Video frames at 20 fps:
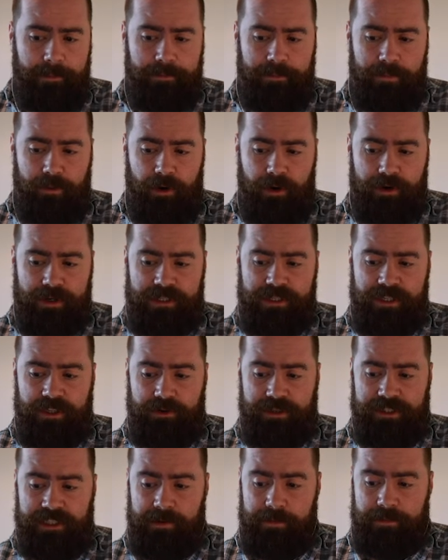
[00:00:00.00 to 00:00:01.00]
But
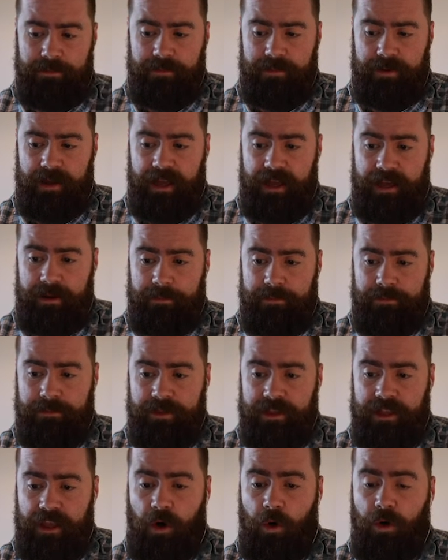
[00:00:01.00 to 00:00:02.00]
there's some,
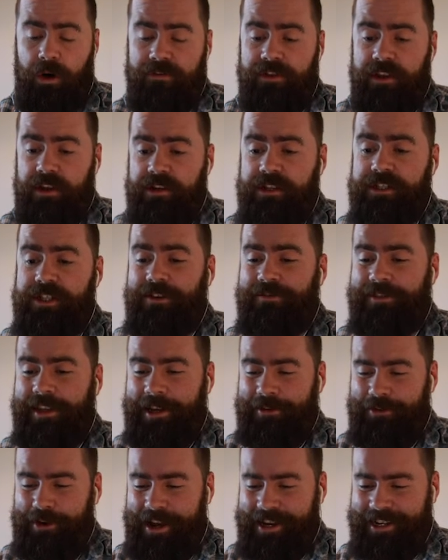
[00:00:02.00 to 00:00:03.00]
all of their
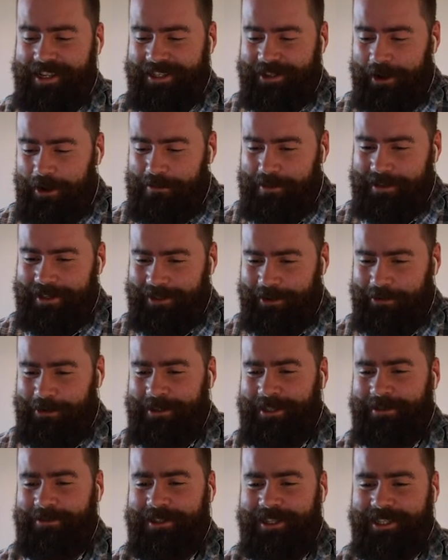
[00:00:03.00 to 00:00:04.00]
stuff they create is open
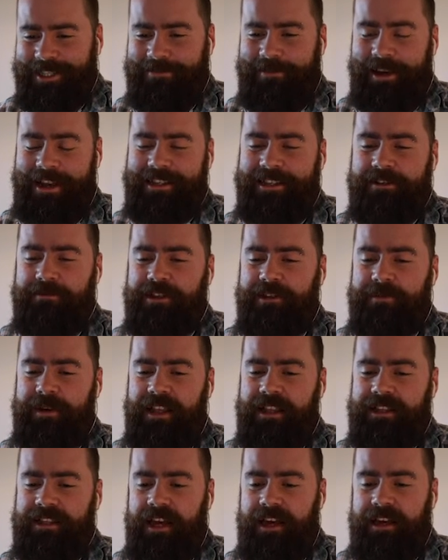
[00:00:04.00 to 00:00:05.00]
source, which is amazing, which
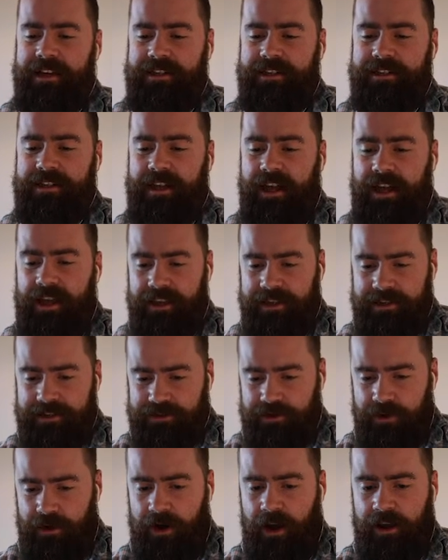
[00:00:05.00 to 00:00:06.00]
means that I can
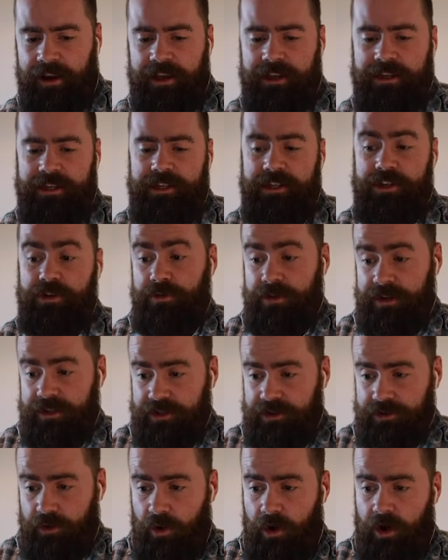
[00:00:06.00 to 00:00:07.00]
draw on it, you can
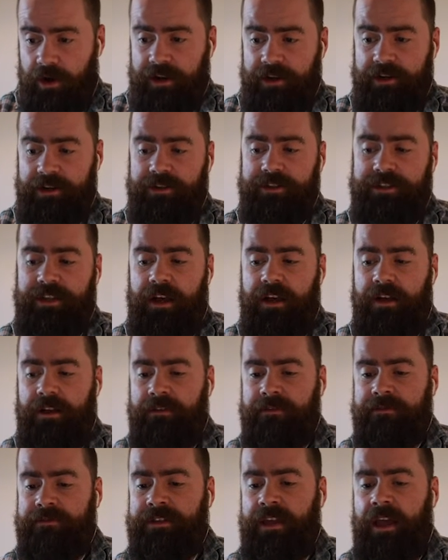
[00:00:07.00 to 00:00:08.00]
draw on it
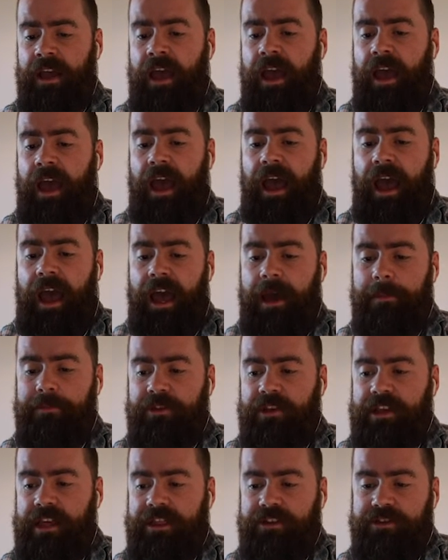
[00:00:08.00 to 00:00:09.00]
yourselves. And
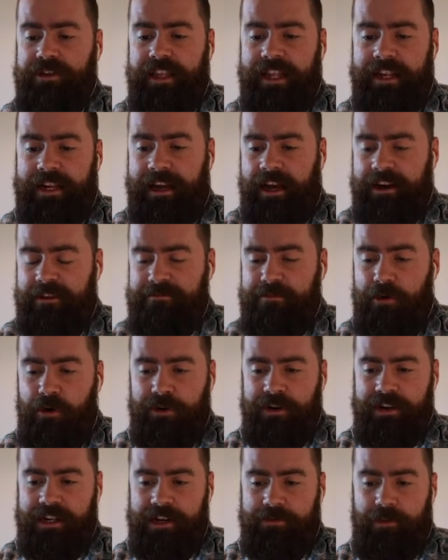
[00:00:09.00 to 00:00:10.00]
then there's a little kind of
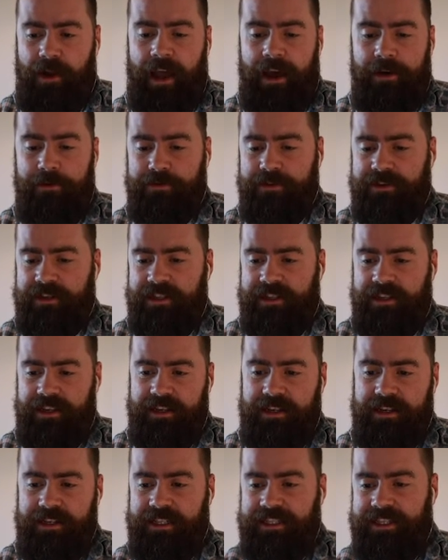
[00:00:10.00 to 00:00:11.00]
booklet around the
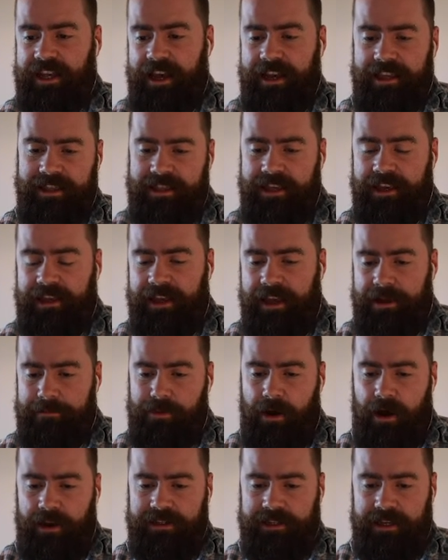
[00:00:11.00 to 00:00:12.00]
design thinking
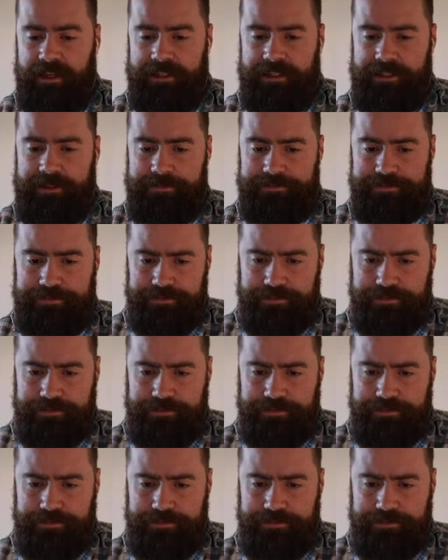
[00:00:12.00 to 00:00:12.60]
process.